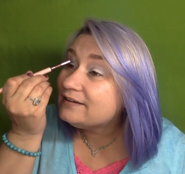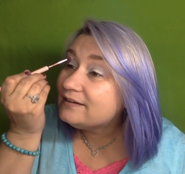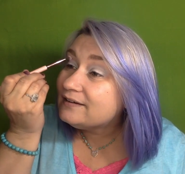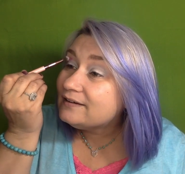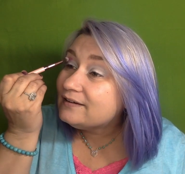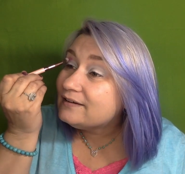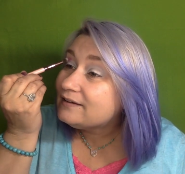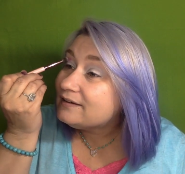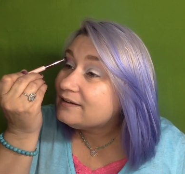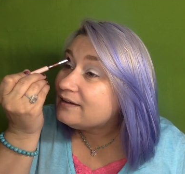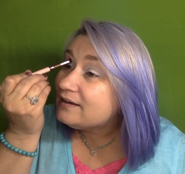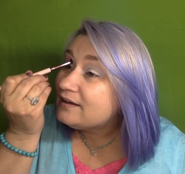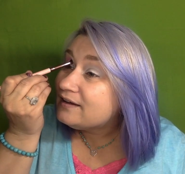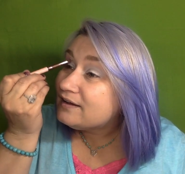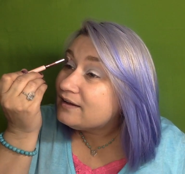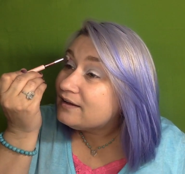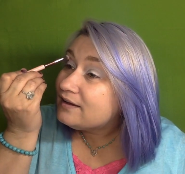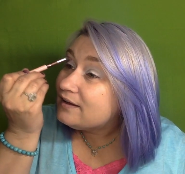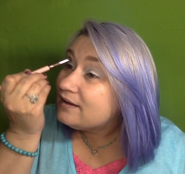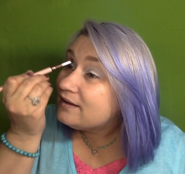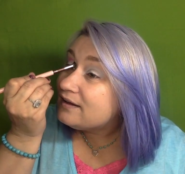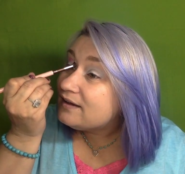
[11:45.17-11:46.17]

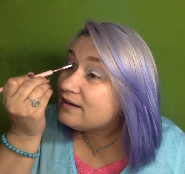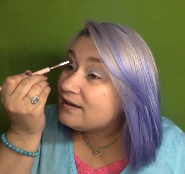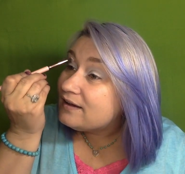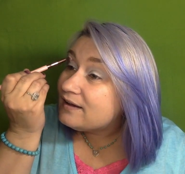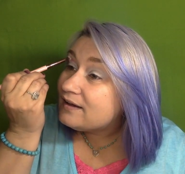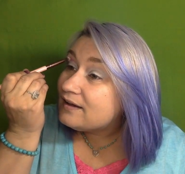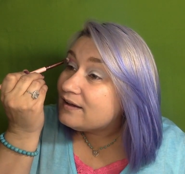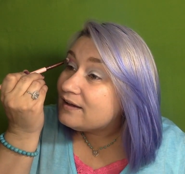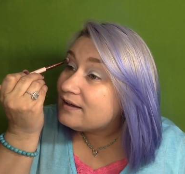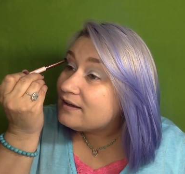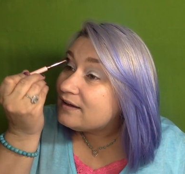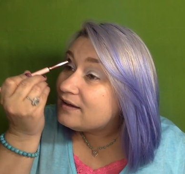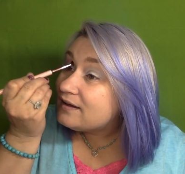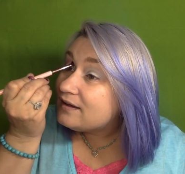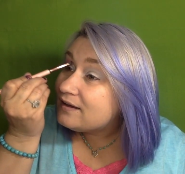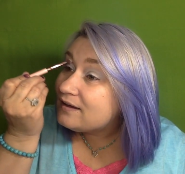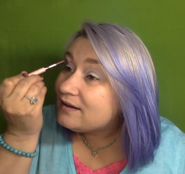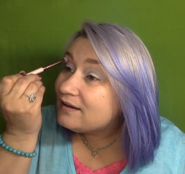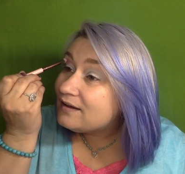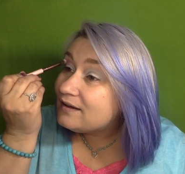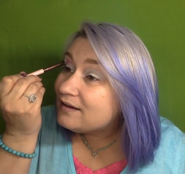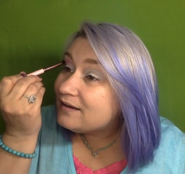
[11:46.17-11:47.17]

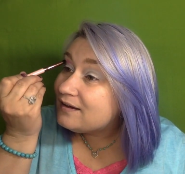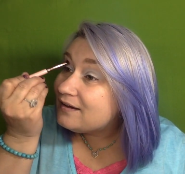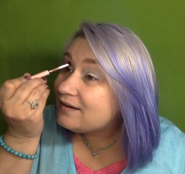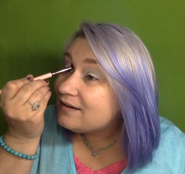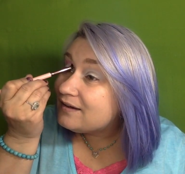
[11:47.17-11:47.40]
(silence)